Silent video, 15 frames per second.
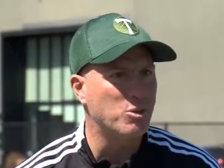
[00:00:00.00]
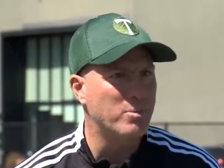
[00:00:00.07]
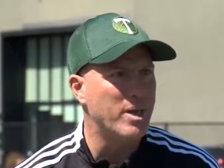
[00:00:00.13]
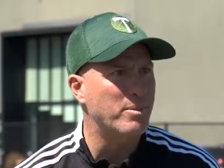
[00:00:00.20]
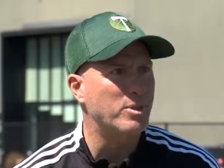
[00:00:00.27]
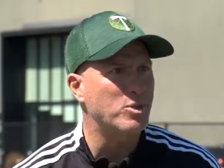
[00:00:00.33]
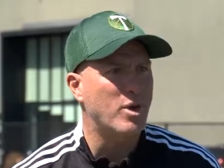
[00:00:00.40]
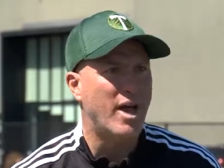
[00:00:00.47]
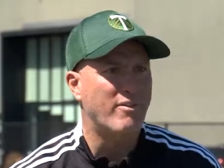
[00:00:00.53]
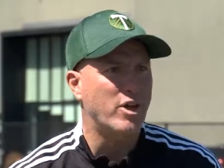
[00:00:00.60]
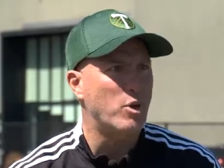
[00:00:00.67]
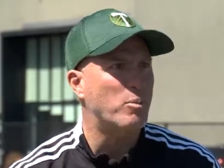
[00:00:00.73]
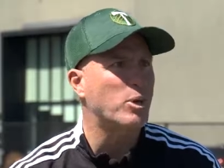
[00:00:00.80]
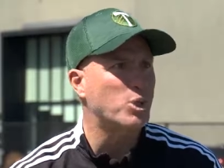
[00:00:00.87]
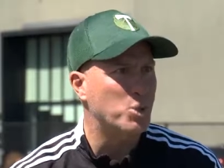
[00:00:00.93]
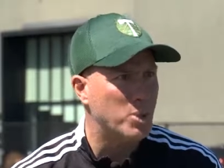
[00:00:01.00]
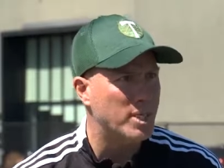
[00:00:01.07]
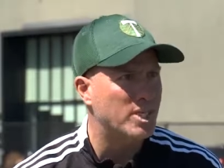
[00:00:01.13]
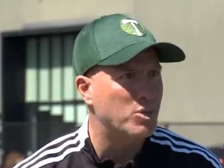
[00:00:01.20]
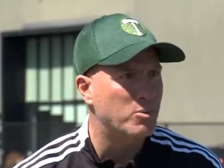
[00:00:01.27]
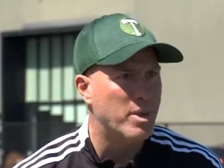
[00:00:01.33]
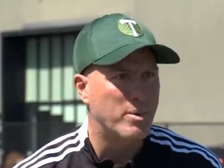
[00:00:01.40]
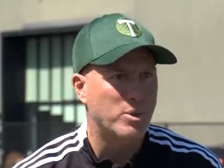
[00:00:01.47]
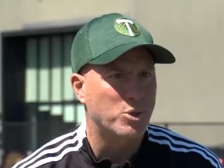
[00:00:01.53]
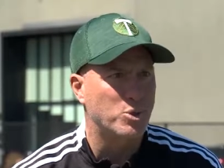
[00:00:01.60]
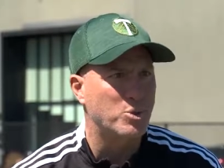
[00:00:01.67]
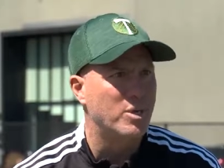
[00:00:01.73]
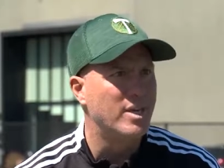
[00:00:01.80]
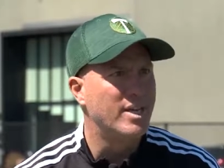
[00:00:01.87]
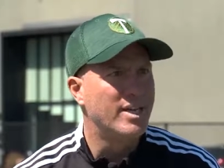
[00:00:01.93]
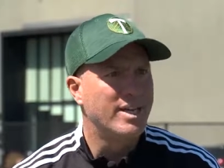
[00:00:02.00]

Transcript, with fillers: to be able to have an opportunity to be able to